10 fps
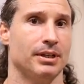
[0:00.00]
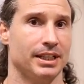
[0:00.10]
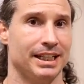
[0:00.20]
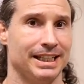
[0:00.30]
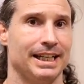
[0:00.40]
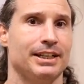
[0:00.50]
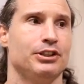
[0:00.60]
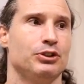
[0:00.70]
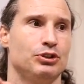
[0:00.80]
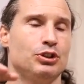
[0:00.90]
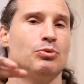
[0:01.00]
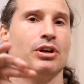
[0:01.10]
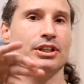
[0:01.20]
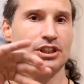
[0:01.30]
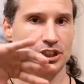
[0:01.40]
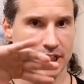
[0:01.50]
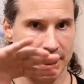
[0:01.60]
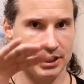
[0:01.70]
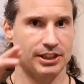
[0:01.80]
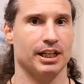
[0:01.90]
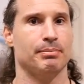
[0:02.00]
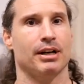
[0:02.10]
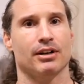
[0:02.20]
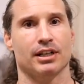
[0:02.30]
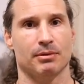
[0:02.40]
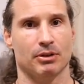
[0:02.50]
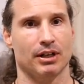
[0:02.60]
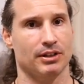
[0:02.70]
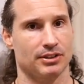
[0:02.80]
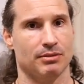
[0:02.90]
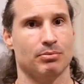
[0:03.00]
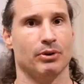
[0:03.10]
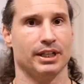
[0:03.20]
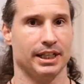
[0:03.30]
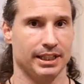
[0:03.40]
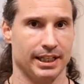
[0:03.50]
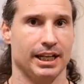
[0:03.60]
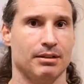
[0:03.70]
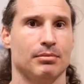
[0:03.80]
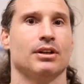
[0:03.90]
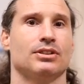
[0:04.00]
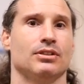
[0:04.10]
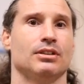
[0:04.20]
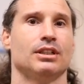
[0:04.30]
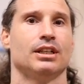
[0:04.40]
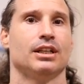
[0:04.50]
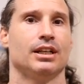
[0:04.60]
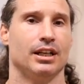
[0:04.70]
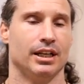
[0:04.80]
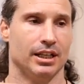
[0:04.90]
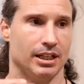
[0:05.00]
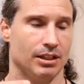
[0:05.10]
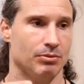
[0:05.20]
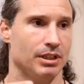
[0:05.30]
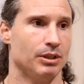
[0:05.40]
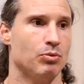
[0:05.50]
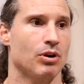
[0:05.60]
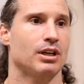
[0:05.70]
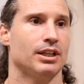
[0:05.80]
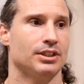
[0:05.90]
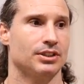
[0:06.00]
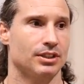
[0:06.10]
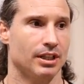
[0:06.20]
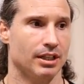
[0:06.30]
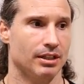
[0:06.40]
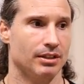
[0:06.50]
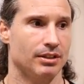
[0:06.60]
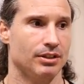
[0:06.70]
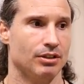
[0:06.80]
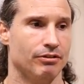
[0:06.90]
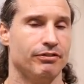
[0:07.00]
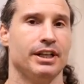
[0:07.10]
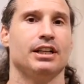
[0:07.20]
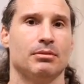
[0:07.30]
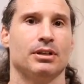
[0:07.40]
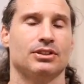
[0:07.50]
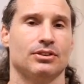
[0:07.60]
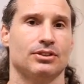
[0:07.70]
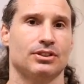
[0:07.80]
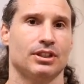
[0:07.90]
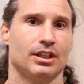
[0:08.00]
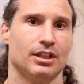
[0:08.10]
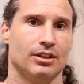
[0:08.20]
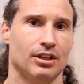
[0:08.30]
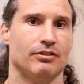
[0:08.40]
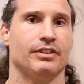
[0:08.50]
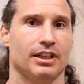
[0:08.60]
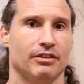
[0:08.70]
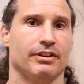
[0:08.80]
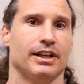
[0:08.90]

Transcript: But in the end, you do want to change that paradigm around at some point and gain muscle and, and really work on just uh, you know feeding the muscles, not feeding the